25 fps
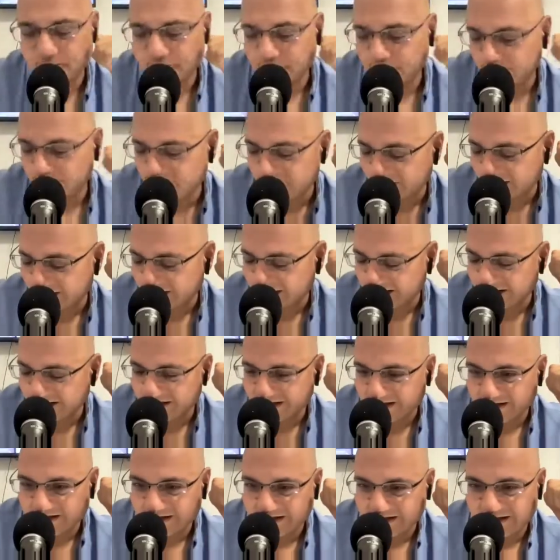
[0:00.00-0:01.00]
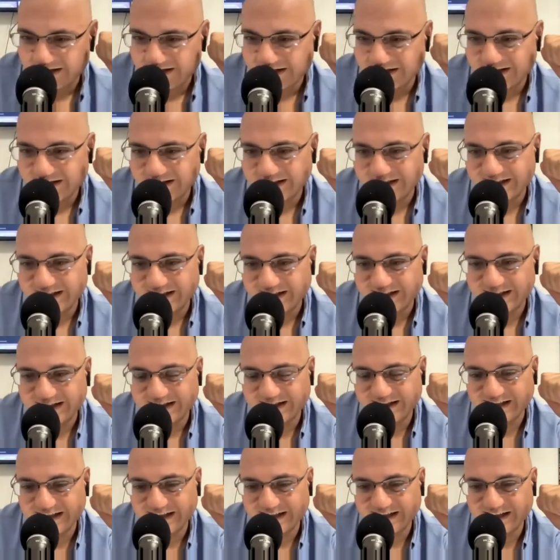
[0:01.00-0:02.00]
I love that. Yeah.
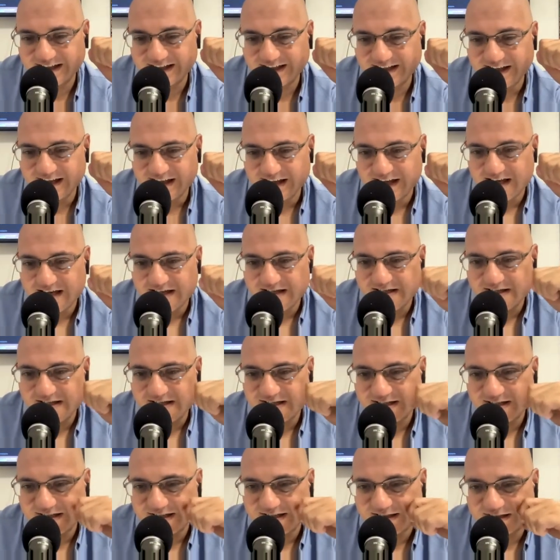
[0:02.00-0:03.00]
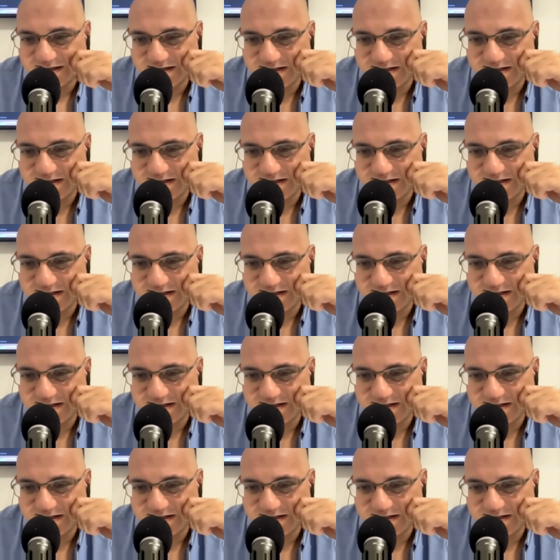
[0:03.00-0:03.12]
Yeah. Yeah.